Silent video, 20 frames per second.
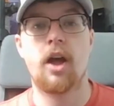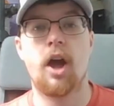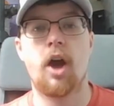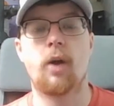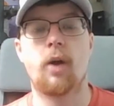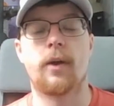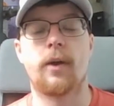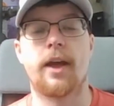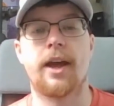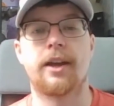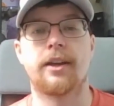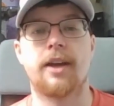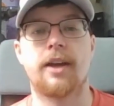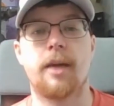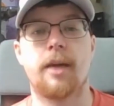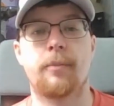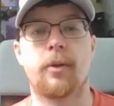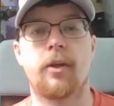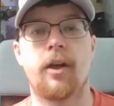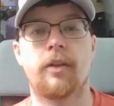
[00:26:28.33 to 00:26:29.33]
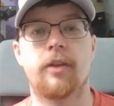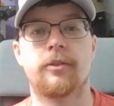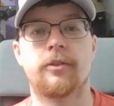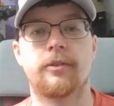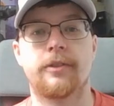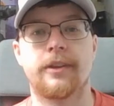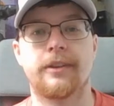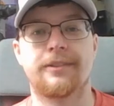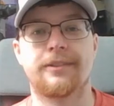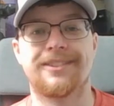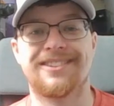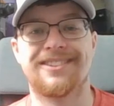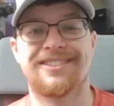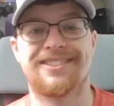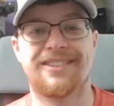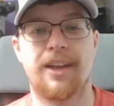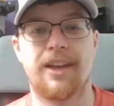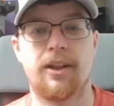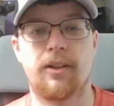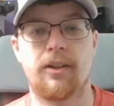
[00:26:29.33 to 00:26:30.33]
Oh, and I had a couple other things
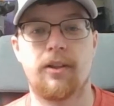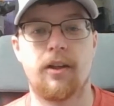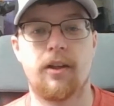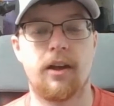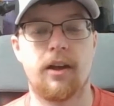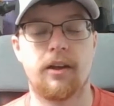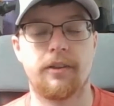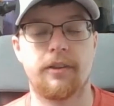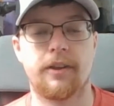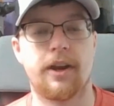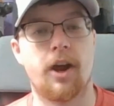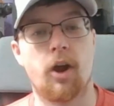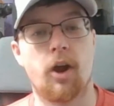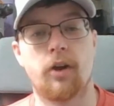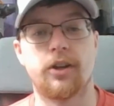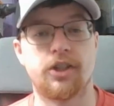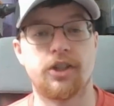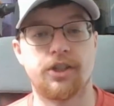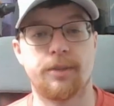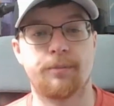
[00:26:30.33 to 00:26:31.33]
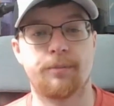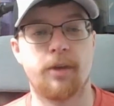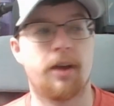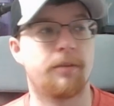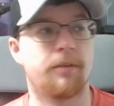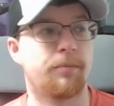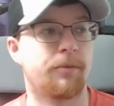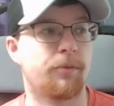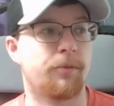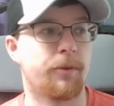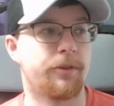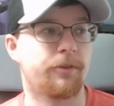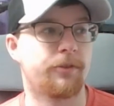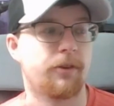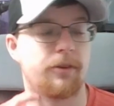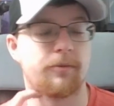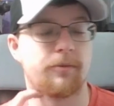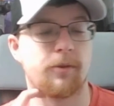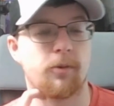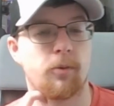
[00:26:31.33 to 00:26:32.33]
sell that I already shipped off before I
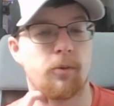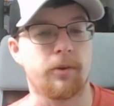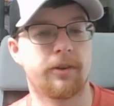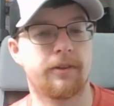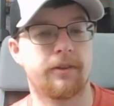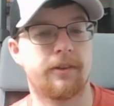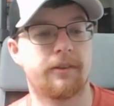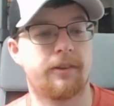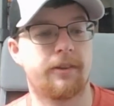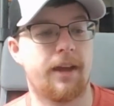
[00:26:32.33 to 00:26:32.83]
started recording this.